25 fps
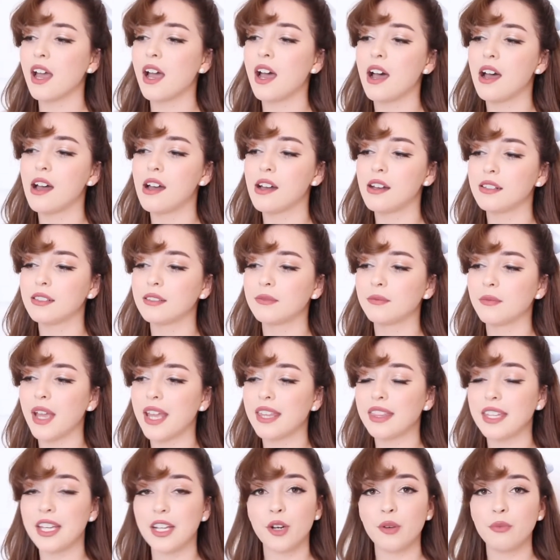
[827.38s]

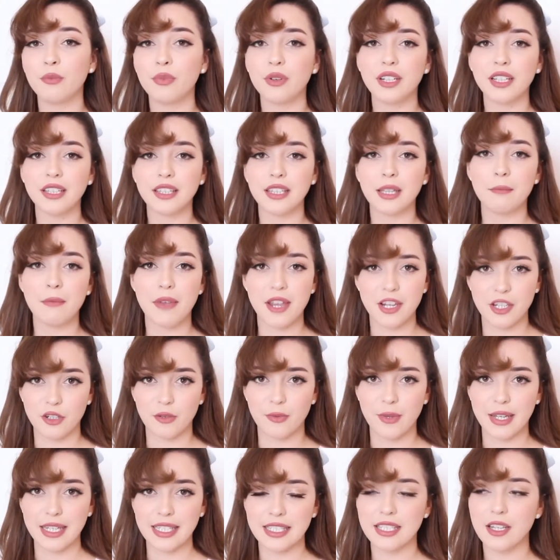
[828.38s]
And they don't put in the
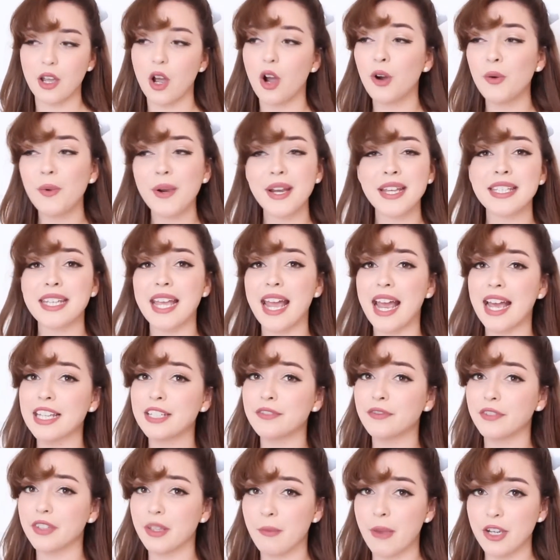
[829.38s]
measurements. Always
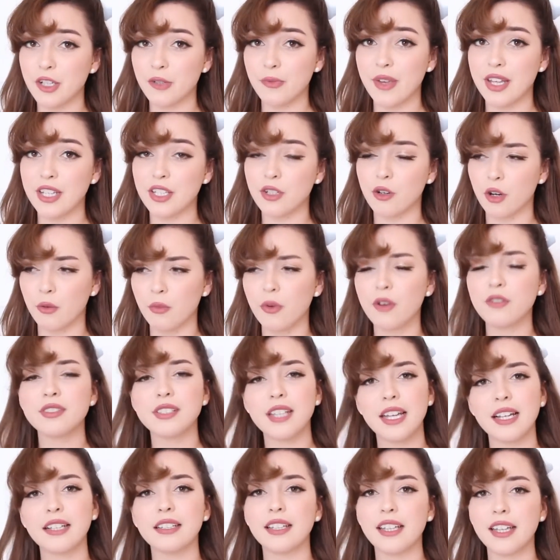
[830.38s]
ask for the measurements, or most
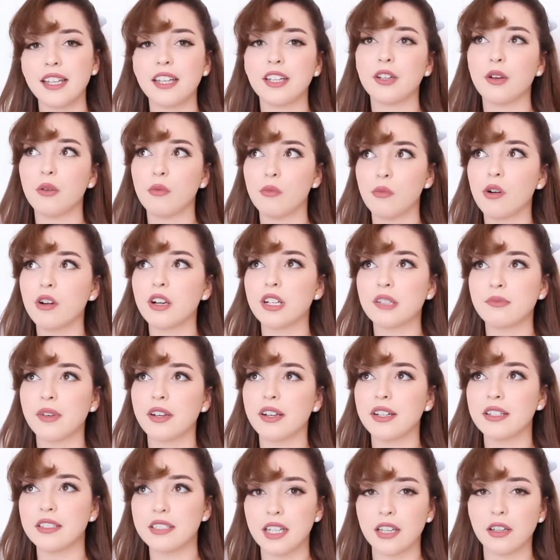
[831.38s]
likely, more
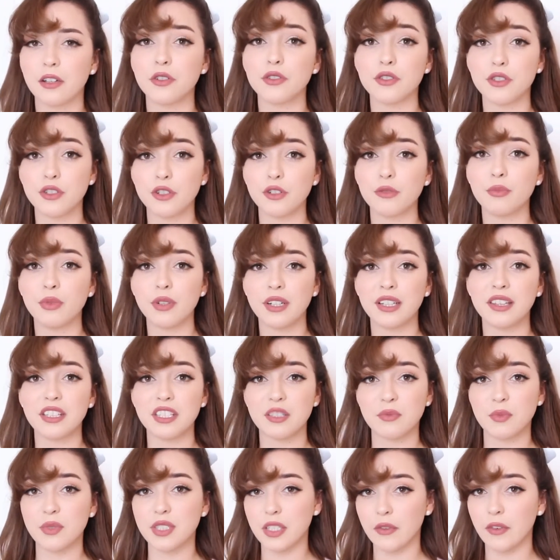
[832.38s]
experienced sellers do put in the
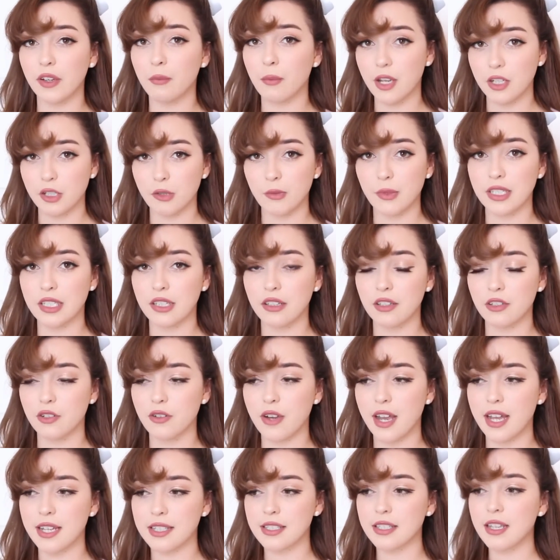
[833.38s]
specific measurements of the
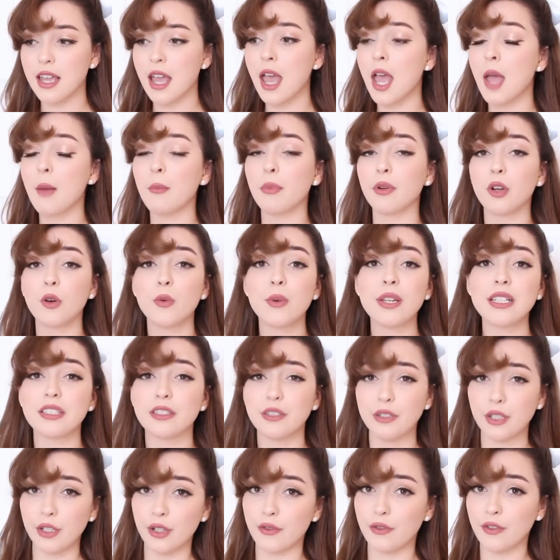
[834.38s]
dress, but always
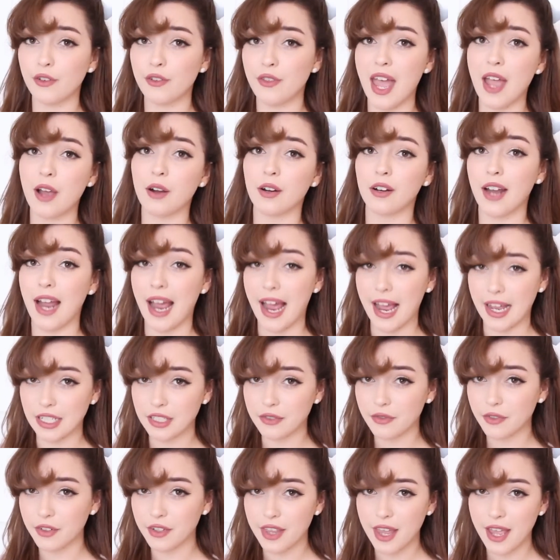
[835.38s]
look for that or
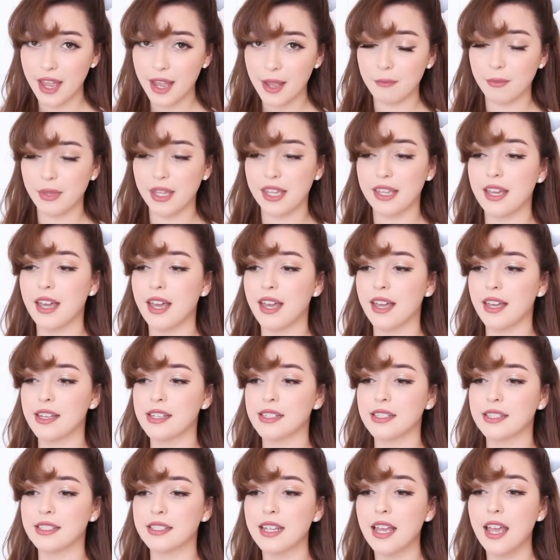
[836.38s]
ask for that,
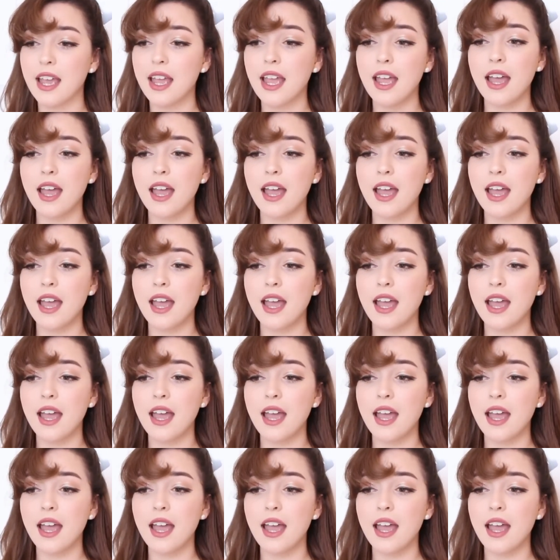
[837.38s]
because,